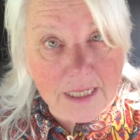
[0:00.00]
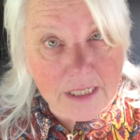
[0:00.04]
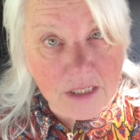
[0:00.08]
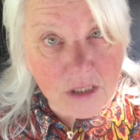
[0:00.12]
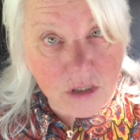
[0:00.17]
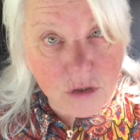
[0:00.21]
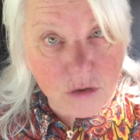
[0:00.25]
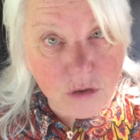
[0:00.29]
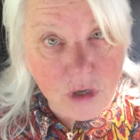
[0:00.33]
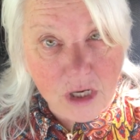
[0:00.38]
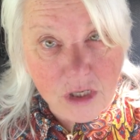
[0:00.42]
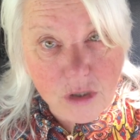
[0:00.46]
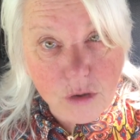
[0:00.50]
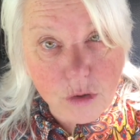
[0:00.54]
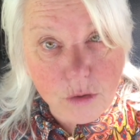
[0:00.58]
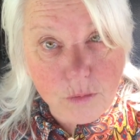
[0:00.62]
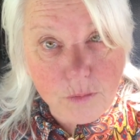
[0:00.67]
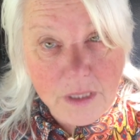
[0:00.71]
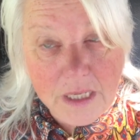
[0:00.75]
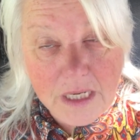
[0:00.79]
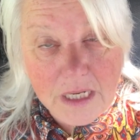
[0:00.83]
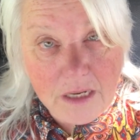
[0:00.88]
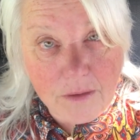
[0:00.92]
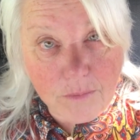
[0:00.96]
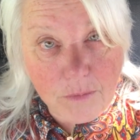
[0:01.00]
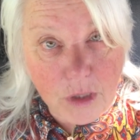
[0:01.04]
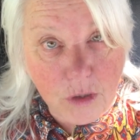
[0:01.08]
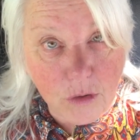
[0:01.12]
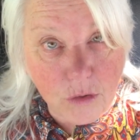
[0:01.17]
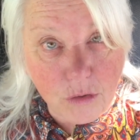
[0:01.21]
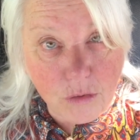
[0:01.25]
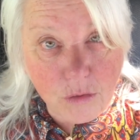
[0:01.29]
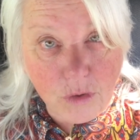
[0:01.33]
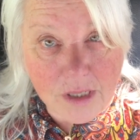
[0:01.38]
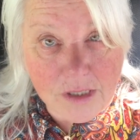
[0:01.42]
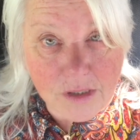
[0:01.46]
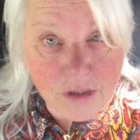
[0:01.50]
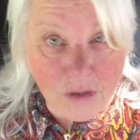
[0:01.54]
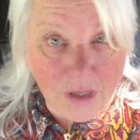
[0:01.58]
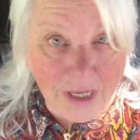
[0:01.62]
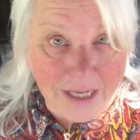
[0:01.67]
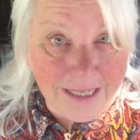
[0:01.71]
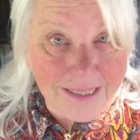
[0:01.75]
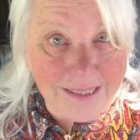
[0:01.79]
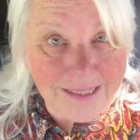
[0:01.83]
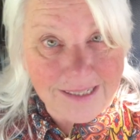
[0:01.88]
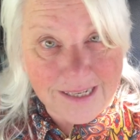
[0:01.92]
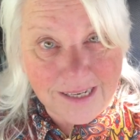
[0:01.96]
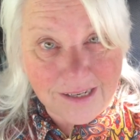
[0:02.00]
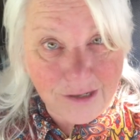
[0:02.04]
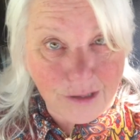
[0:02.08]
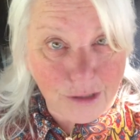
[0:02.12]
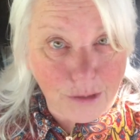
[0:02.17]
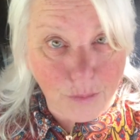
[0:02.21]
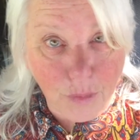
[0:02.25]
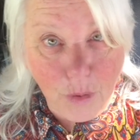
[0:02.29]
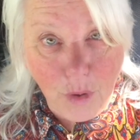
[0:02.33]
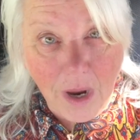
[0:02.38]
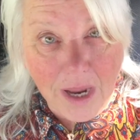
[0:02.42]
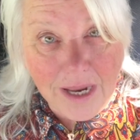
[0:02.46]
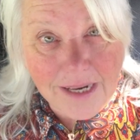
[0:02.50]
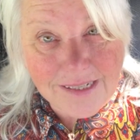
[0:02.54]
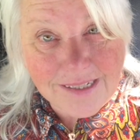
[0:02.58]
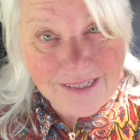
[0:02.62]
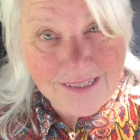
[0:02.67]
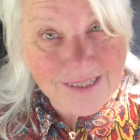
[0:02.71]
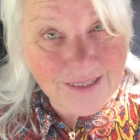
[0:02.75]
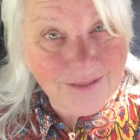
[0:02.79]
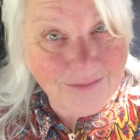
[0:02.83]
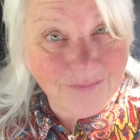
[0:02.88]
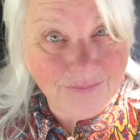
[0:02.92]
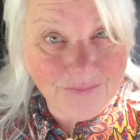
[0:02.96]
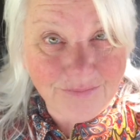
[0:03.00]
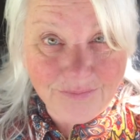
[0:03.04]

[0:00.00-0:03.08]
in touch with me and give me your address so I can send you the prize.